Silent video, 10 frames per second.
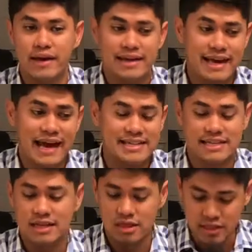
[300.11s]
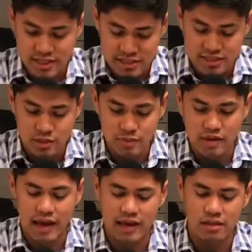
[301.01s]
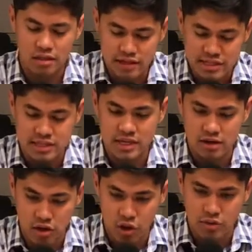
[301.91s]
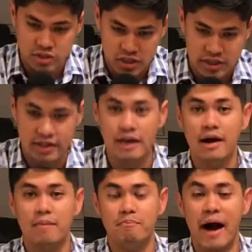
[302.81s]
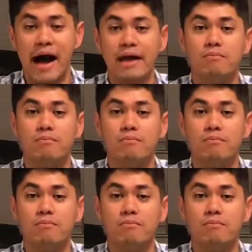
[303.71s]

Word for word: Guys, listen to me and listen closely. My